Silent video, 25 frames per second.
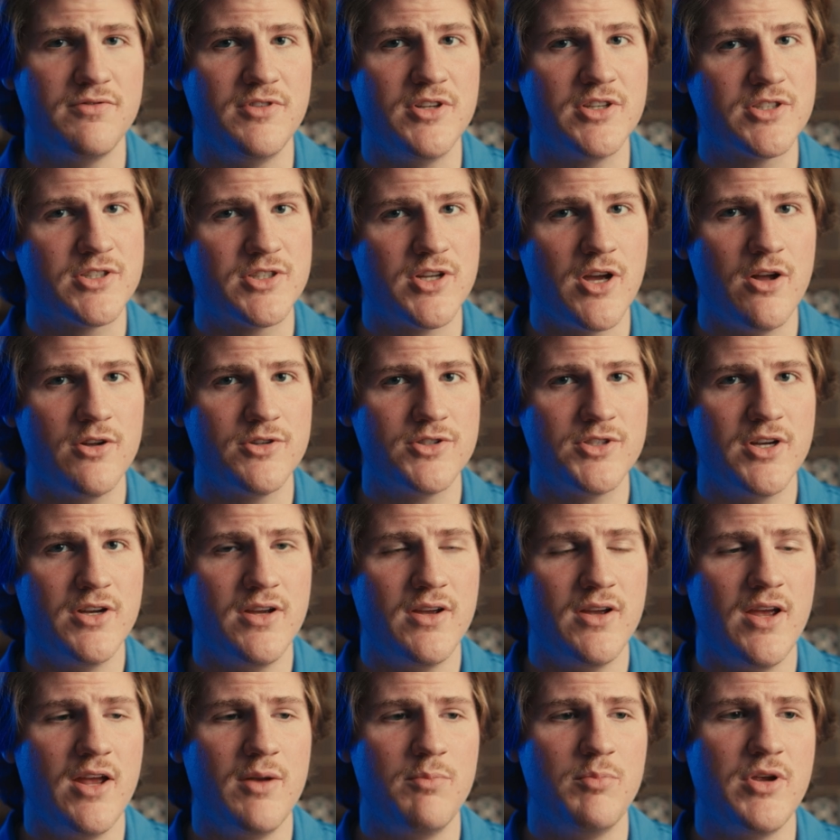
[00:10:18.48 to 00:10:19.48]

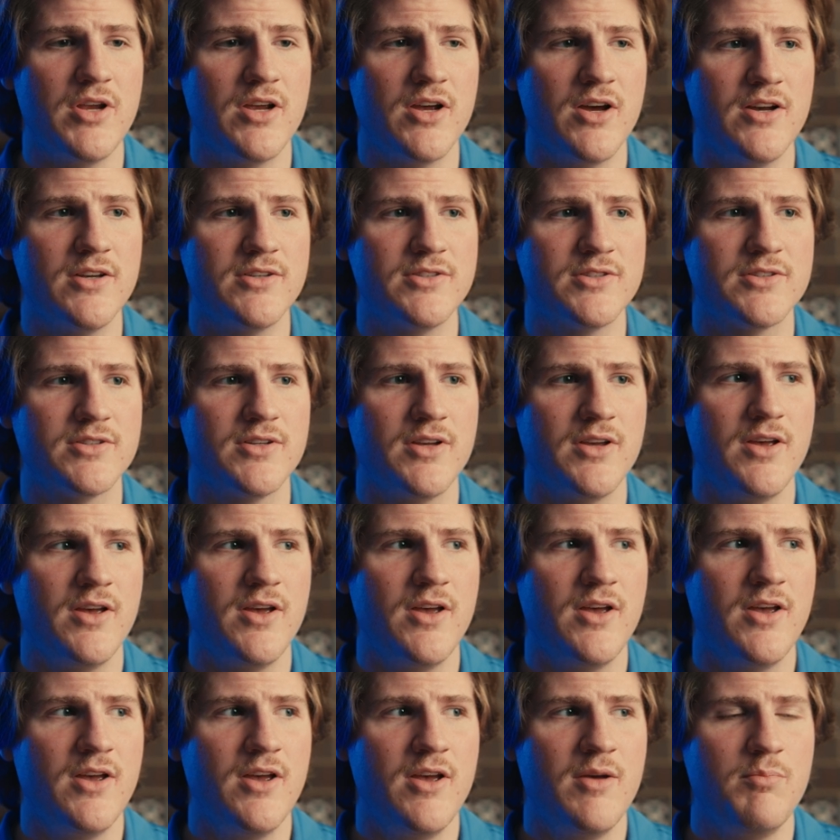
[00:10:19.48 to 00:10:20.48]
nostalgia and because
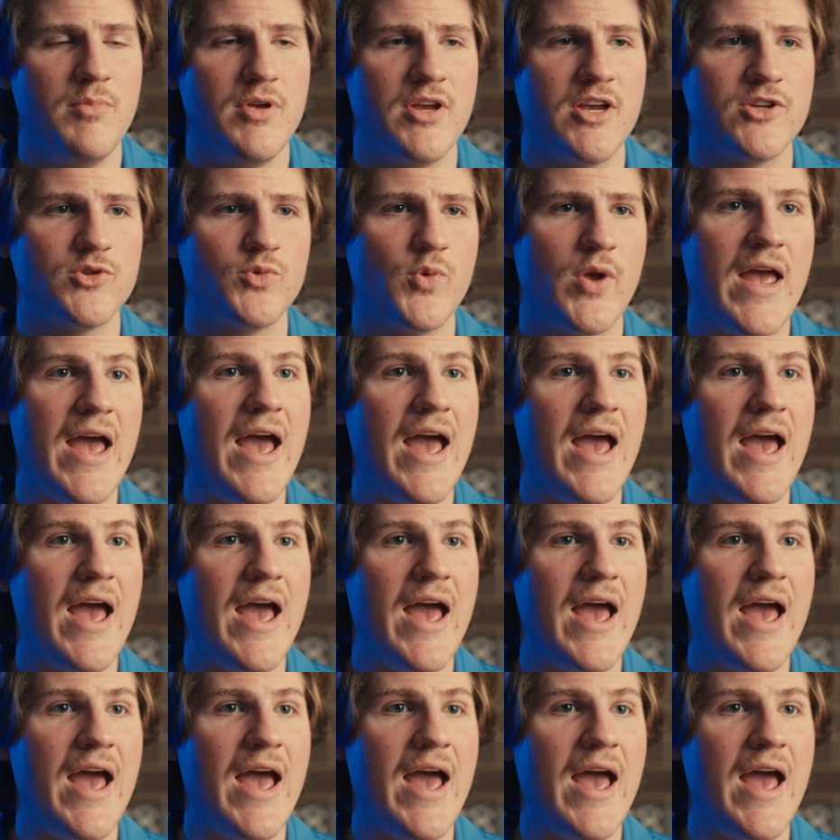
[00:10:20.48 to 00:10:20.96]
we